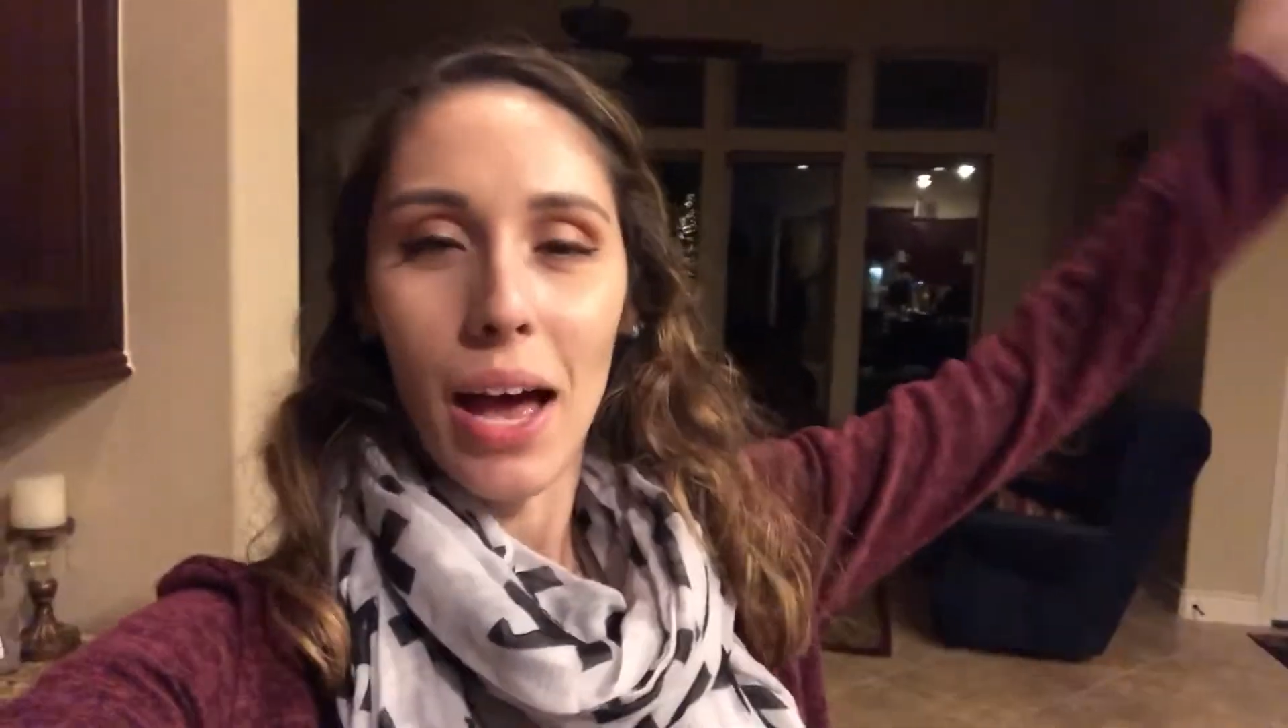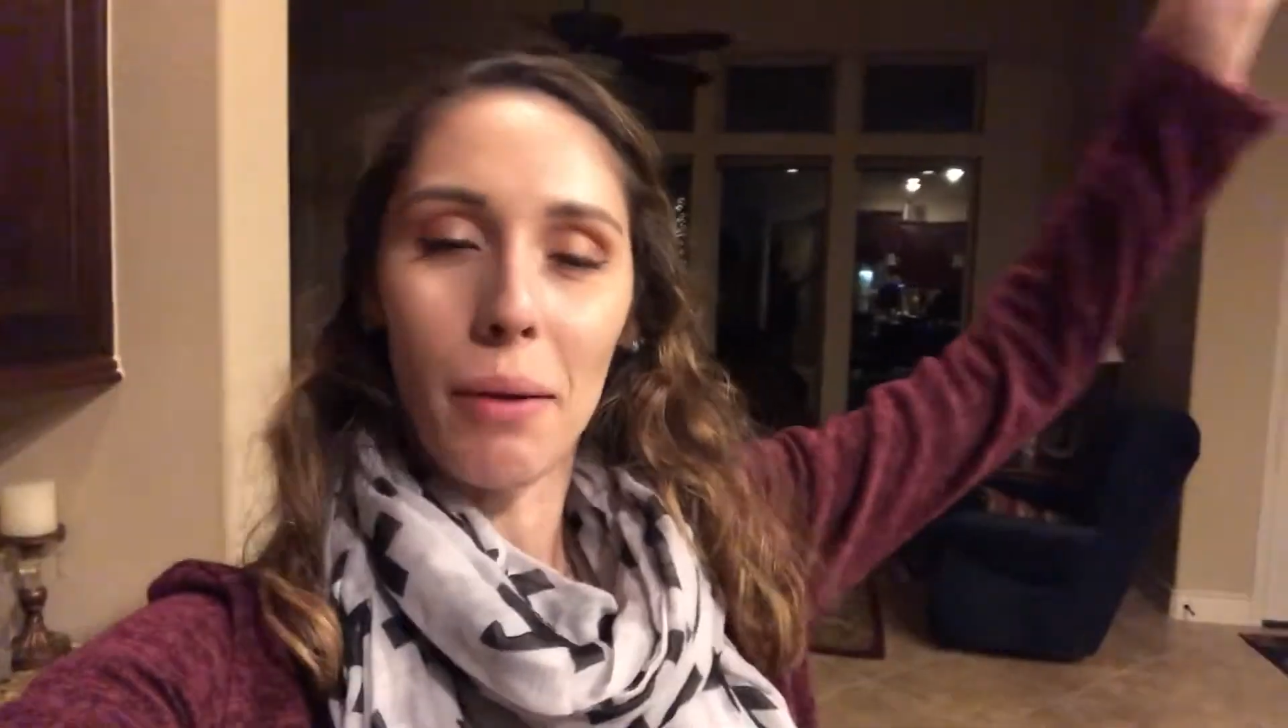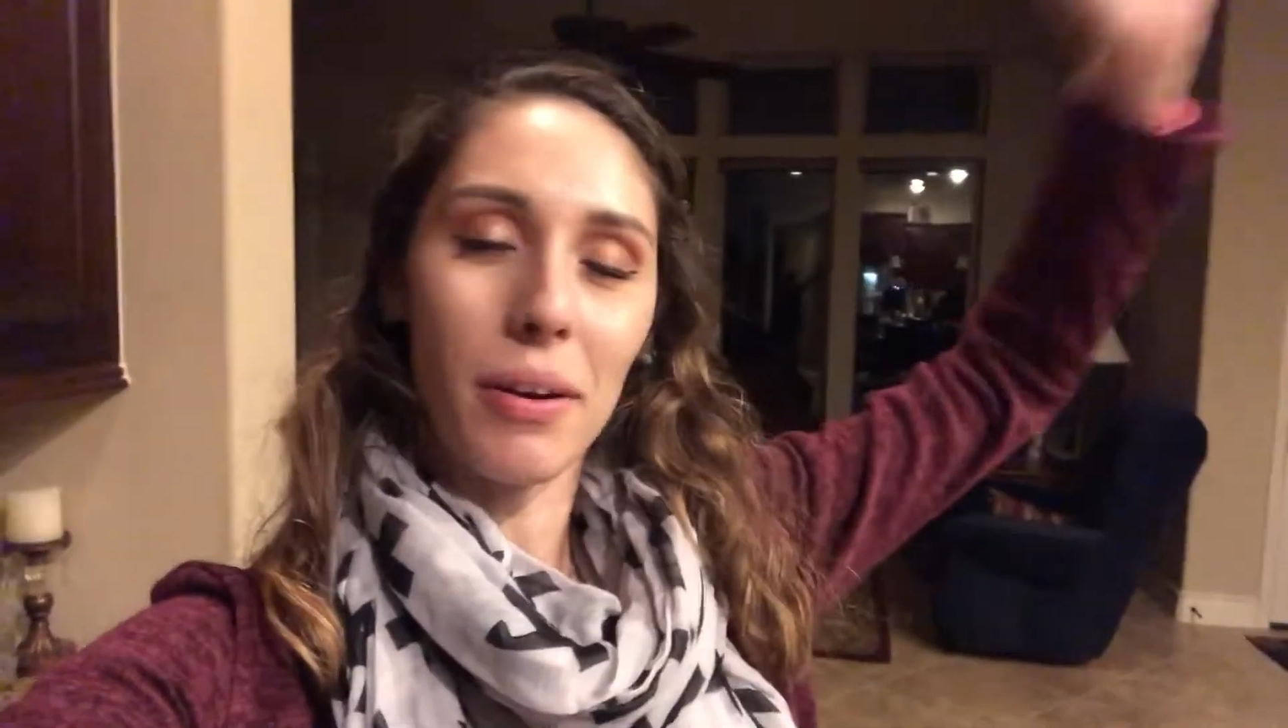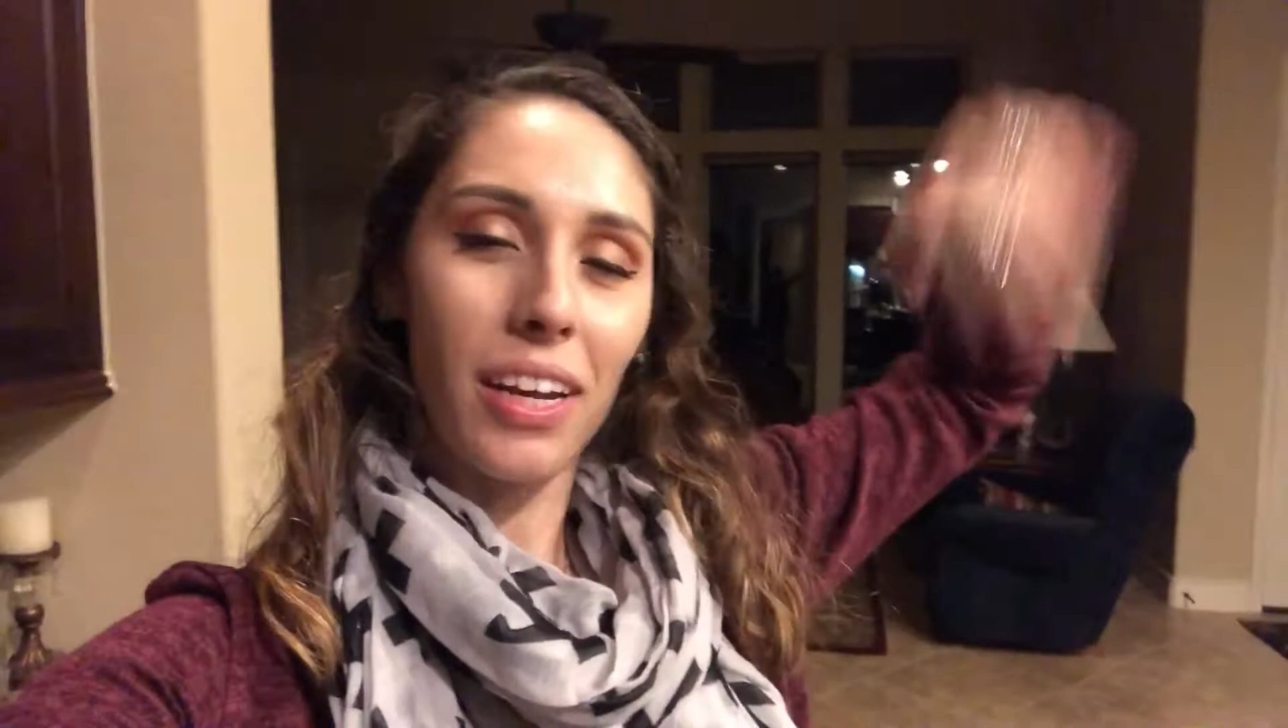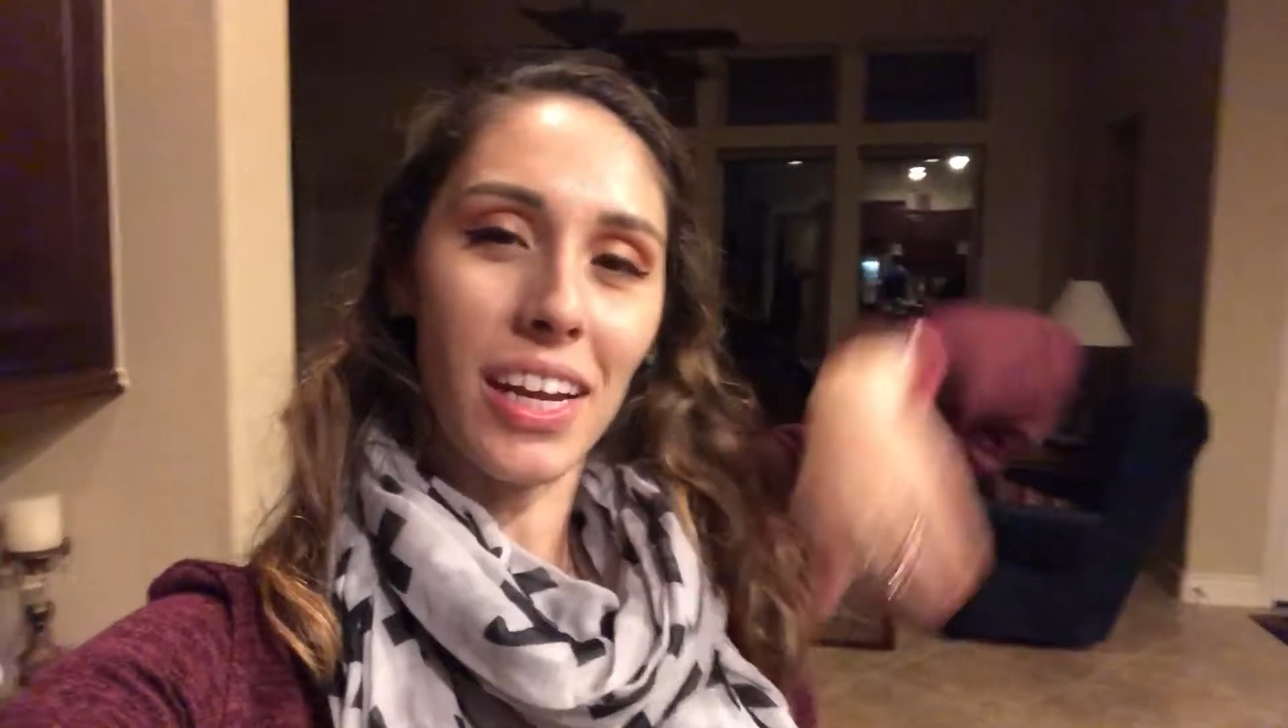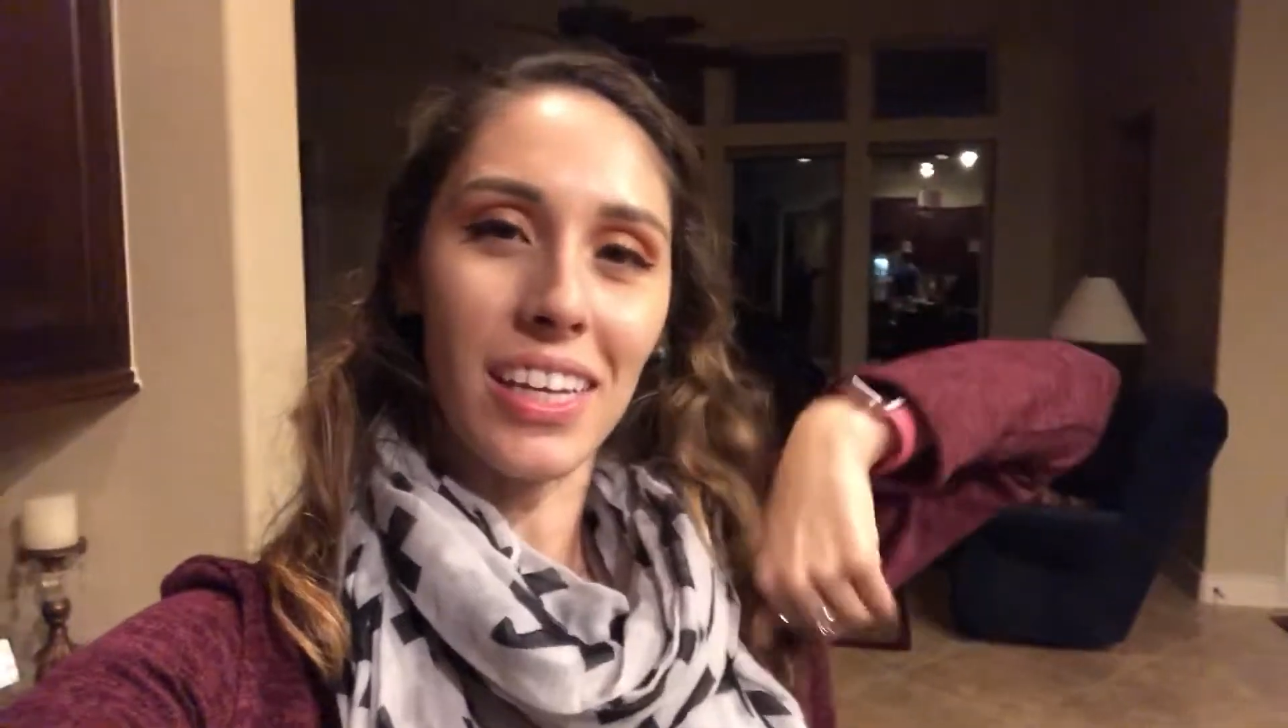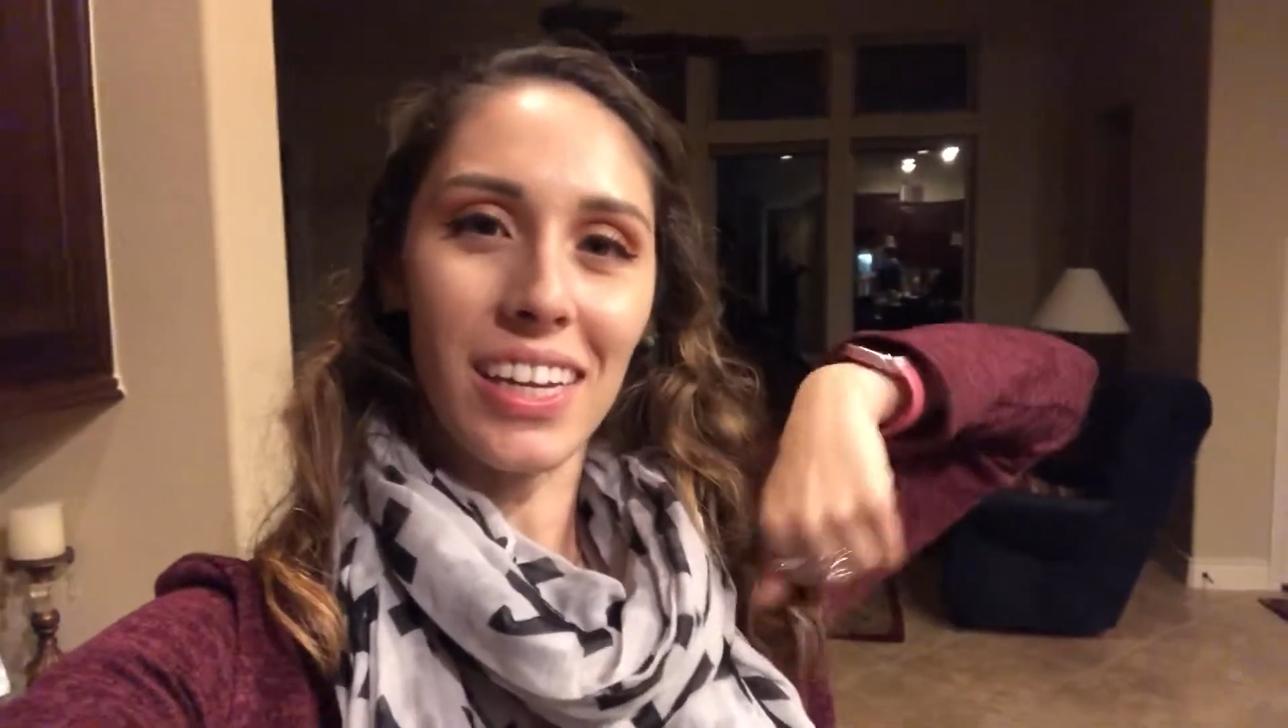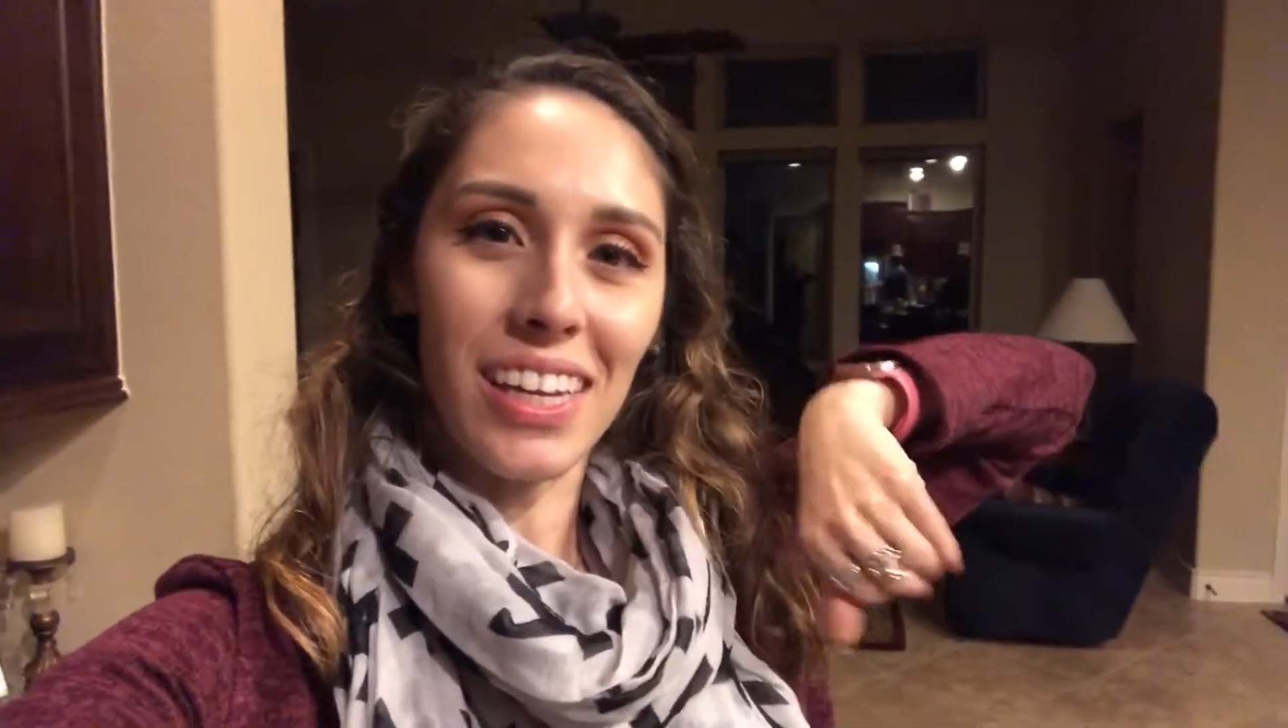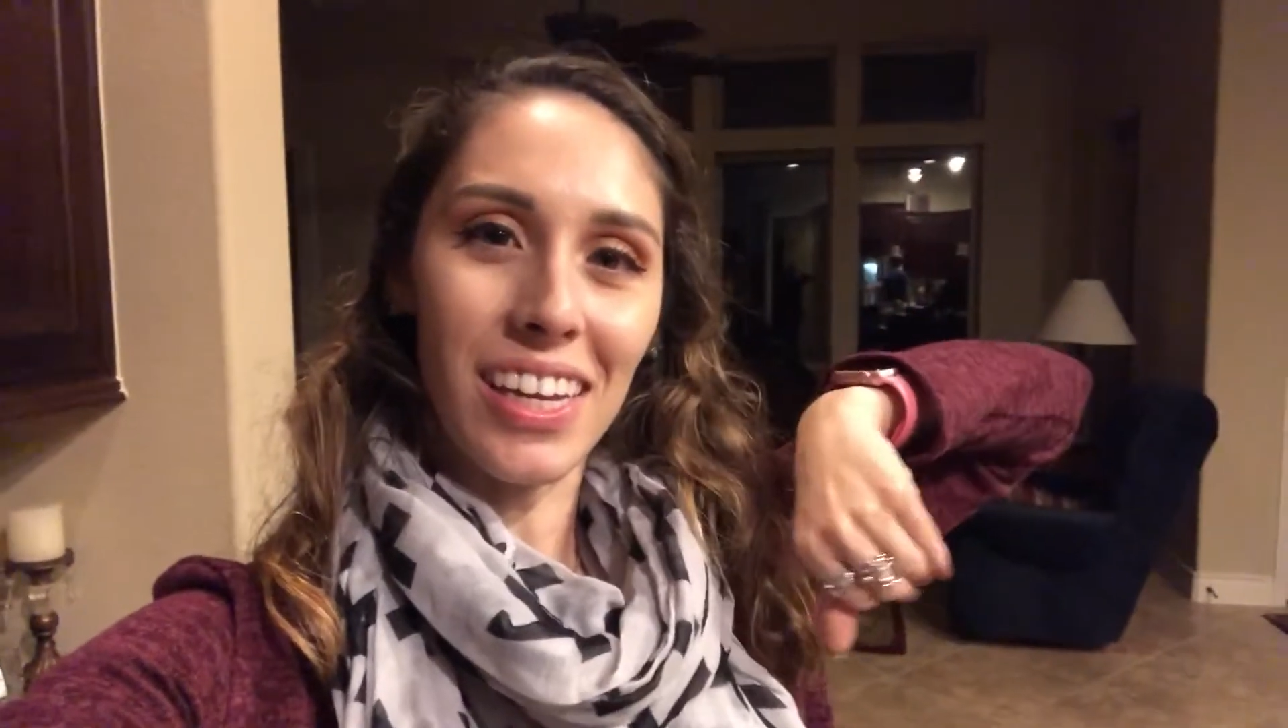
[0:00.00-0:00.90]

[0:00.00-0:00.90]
I'm going to end it